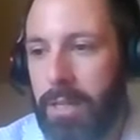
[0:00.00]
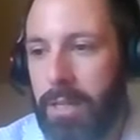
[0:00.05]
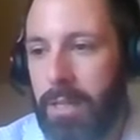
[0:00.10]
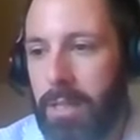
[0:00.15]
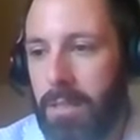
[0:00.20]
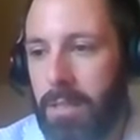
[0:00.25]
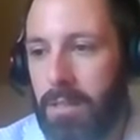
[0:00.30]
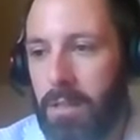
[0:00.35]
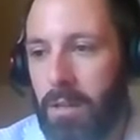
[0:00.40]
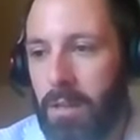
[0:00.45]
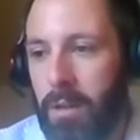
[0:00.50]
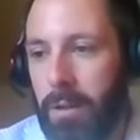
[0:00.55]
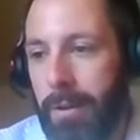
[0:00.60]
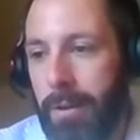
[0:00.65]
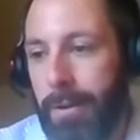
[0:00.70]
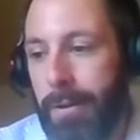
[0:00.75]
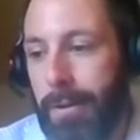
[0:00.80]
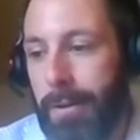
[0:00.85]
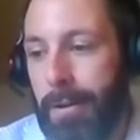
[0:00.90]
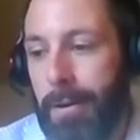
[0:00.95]
is,
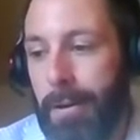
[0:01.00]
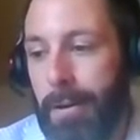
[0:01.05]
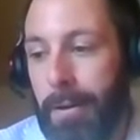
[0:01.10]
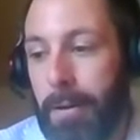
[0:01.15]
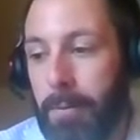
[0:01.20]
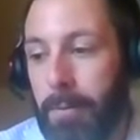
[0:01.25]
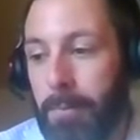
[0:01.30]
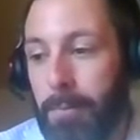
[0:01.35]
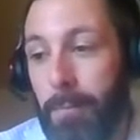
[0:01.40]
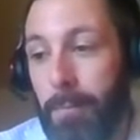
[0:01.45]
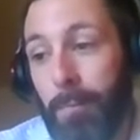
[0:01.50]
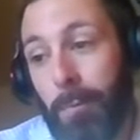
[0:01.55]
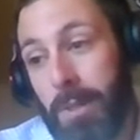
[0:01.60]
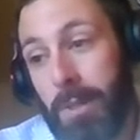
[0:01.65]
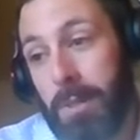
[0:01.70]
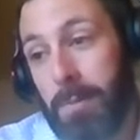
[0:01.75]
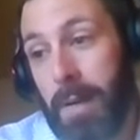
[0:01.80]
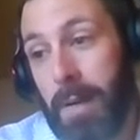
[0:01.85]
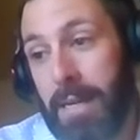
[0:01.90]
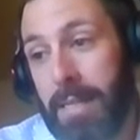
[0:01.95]

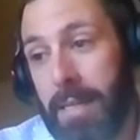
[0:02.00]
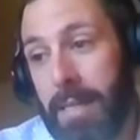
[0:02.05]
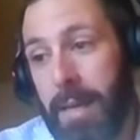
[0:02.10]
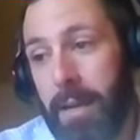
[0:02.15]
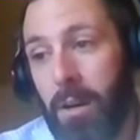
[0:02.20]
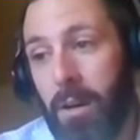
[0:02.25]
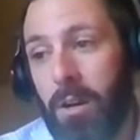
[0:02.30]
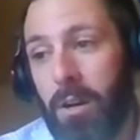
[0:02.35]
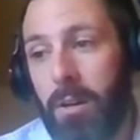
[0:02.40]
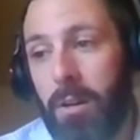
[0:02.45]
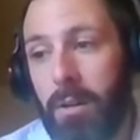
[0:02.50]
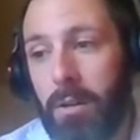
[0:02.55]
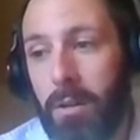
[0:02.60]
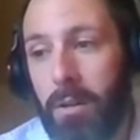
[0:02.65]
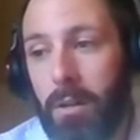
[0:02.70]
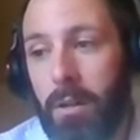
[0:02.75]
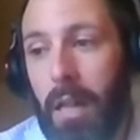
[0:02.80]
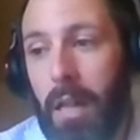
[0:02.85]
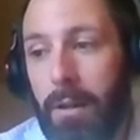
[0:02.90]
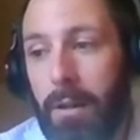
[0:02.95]
what's my take on
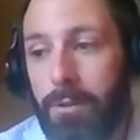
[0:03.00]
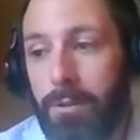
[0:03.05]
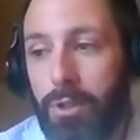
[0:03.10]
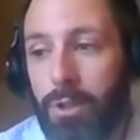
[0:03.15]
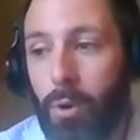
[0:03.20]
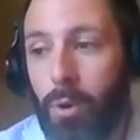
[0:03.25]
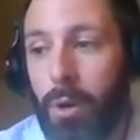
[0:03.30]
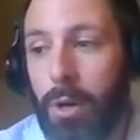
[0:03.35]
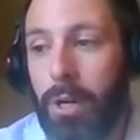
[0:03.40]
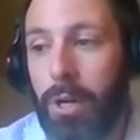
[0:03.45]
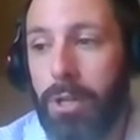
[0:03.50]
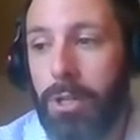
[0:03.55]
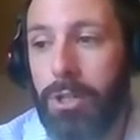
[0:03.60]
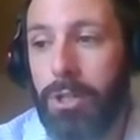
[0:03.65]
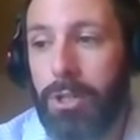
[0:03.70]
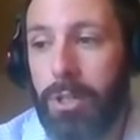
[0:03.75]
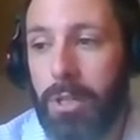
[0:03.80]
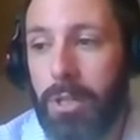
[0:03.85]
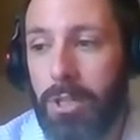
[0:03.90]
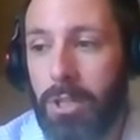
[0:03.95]
cloud storage,
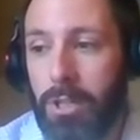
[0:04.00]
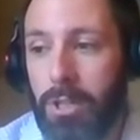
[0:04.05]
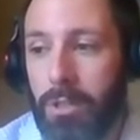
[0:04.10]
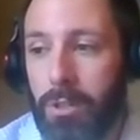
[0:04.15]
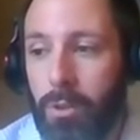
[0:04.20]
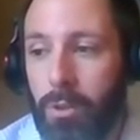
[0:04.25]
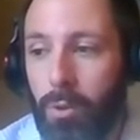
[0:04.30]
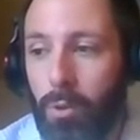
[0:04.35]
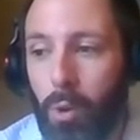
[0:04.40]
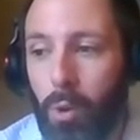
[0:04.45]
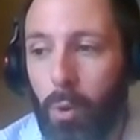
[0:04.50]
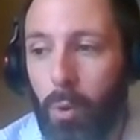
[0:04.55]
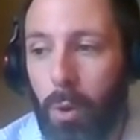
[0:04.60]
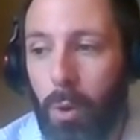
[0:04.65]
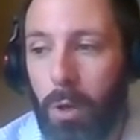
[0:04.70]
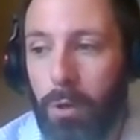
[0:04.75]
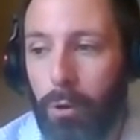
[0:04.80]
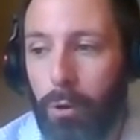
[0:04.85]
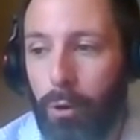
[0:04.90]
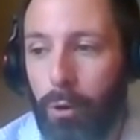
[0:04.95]
such as Google
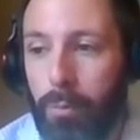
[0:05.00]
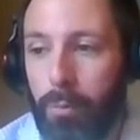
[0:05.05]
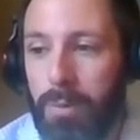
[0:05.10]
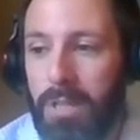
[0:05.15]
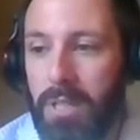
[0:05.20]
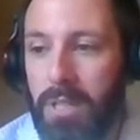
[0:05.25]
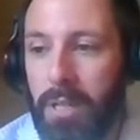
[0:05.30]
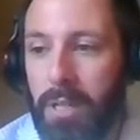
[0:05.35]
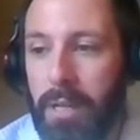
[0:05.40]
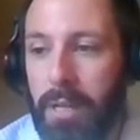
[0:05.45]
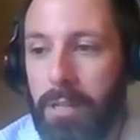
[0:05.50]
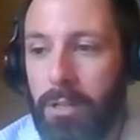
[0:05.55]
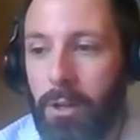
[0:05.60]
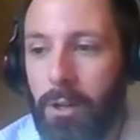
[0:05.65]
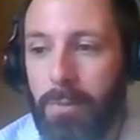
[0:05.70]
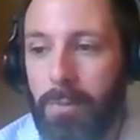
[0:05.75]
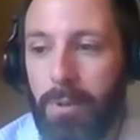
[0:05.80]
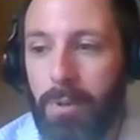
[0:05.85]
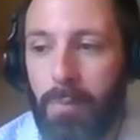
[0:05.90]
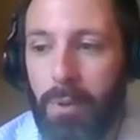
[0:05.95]
Workgroups, in
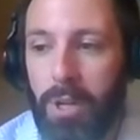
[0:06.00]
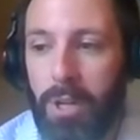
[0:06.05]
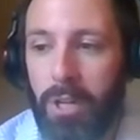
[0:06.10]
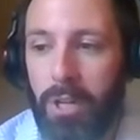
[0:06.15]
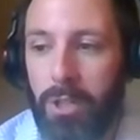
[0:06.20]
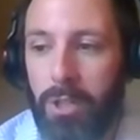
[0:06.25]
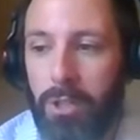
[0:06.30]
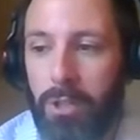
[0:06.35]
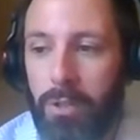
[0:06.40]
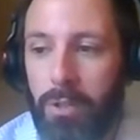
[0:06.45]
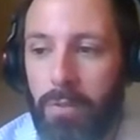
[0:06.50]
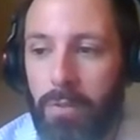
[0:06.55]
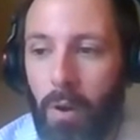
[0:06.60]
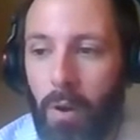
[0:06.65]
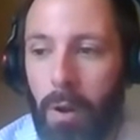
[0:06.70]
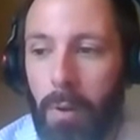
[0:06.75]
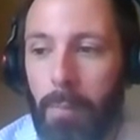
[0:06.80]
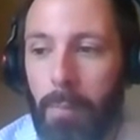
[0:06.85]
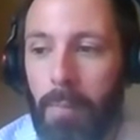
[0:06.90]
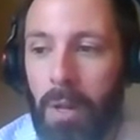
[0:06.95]
terms of protections
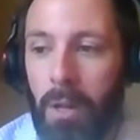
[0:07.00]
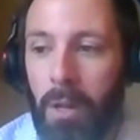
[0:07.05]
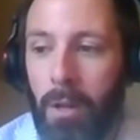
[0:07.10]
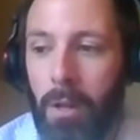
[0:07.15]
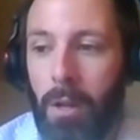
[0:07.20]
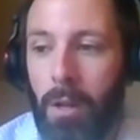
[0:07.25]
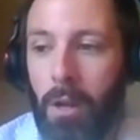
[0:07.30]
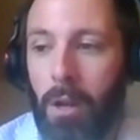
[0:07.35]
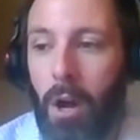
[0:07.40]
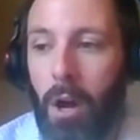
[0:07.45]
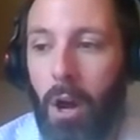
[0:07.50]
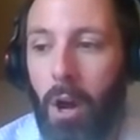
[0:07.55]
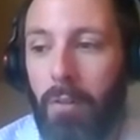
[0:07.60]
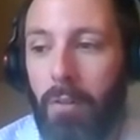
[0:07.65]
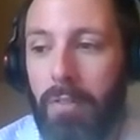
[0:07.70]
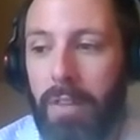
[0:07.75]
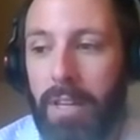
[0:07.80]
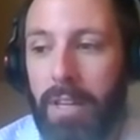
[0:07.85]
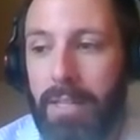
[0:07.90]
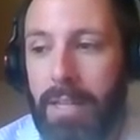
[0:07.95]
from all
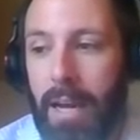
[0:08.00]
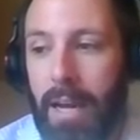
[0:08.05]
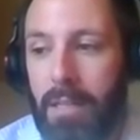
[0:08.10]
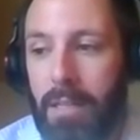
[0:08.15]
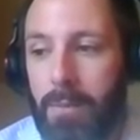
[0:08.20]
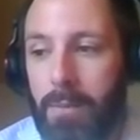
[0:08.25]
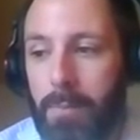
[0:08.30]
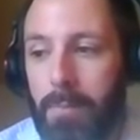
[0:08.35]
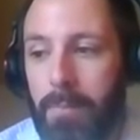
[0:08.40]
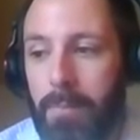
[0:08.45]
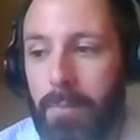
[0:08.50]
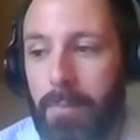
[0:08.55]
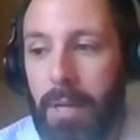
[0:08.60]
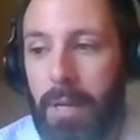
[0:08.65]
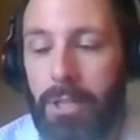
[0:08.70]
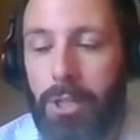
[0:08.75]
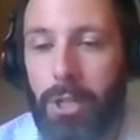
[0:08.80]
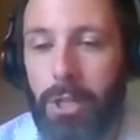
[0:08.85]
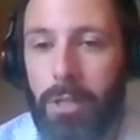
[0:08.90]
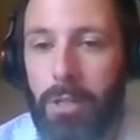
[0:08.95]
of the attacks
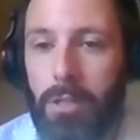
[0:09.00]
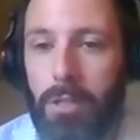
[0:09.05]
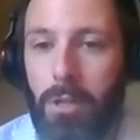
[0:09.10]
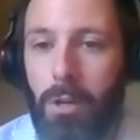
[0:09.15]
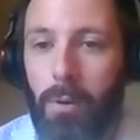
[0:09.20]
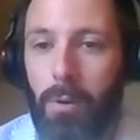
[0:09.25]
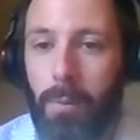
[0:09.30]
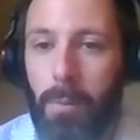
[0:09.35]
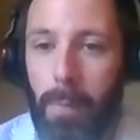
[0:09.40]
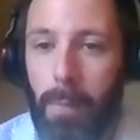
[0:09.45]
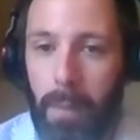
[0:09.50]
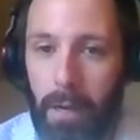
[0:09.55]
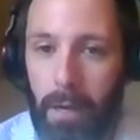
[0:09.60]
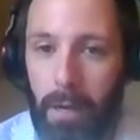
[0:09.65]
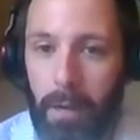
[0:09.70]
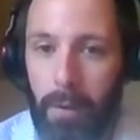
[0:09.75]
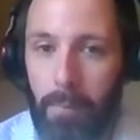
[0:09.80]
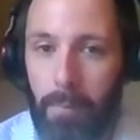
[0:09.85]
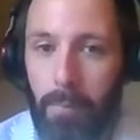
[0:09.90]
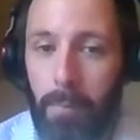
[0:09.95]
mentioned? So
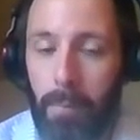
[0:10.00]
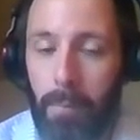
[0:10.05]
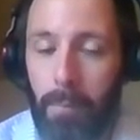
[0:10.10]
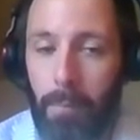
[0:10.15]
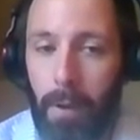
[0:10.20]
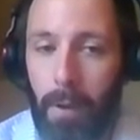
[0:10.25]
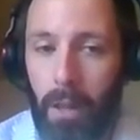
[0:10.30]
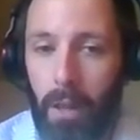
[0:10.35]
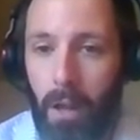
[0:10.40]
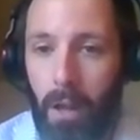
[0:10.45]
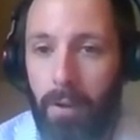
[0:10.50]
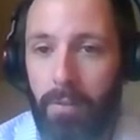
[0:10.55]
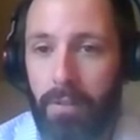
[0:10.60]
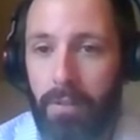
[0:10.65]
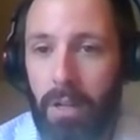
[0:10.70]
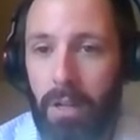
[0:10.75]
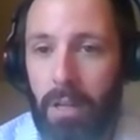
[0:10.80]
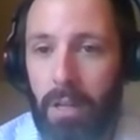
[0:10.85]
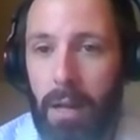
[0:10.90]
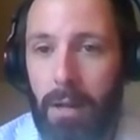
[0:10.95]
a lot of
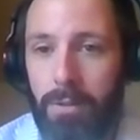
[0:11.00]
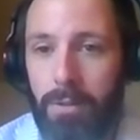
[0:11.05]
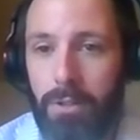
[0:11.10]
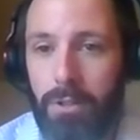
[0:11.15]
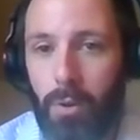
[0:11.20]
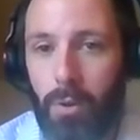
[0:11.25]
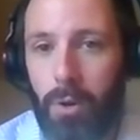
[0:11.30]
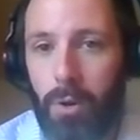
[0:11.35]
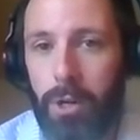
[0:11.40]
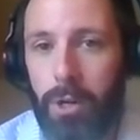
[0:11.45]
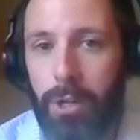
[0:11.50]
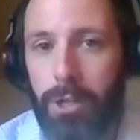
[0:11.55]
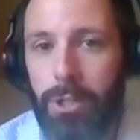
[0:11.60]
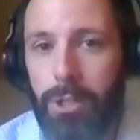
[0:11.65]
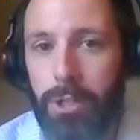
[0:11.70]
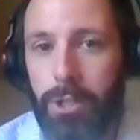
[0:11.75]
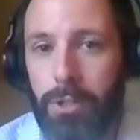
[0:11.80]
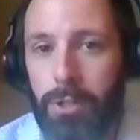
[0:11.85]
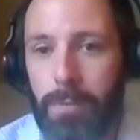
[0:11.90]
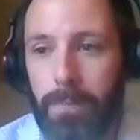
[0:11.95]
the cloud
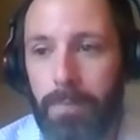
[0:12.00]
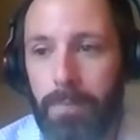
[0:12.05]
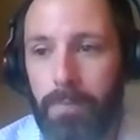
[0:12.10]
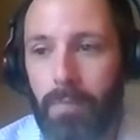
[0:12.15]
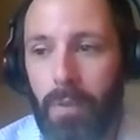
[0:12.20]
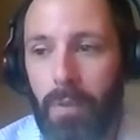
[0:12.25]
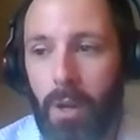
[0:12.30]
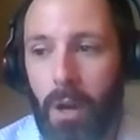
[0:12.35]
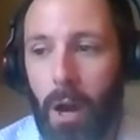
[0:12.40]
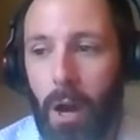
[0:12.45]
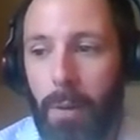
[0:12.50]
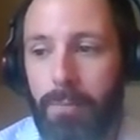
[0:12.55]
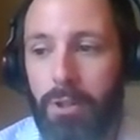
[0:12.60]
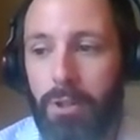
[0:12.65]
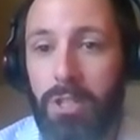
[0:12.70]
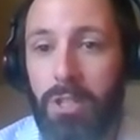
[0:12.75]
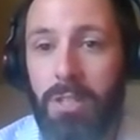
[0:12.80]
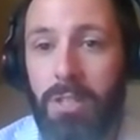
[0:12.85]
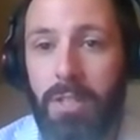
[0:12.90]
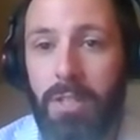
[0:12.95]
storage
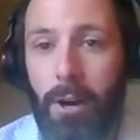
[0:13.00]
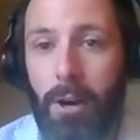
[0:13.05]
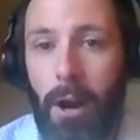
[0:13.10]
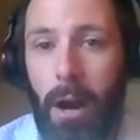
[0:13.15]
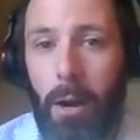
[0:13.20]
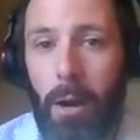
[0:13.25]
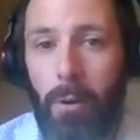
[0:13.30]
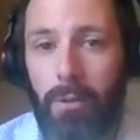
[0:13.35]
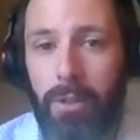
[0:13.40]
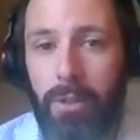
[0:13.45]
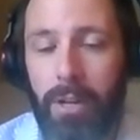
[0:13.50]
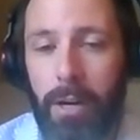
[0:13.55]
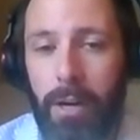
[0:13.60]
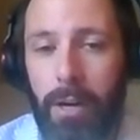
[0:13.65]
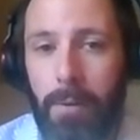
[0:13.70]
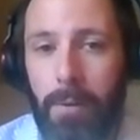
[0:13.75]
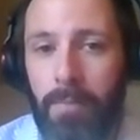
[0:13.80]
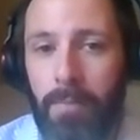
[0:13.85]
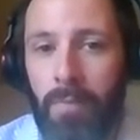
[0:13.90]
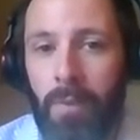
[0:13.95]
options that are out
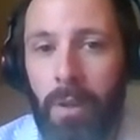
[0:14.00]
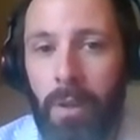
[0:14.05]
there